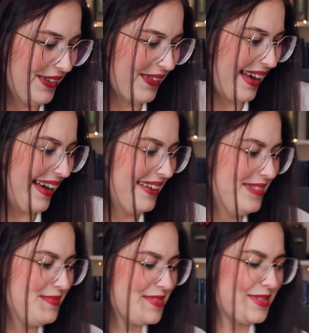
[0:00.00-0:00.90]
Okay,
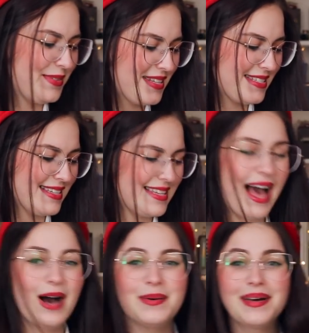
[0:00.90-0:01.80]
so this is
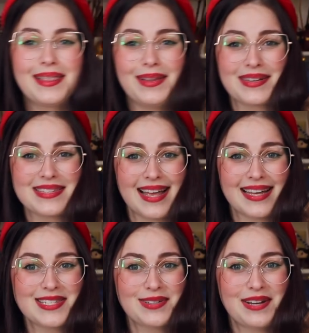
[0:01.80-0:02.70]
how it looks
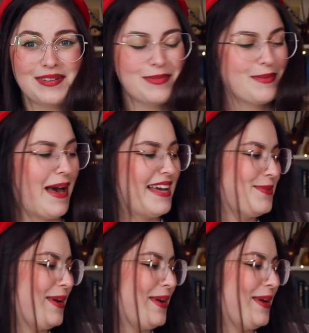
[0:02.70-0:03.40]
like straight from the bat.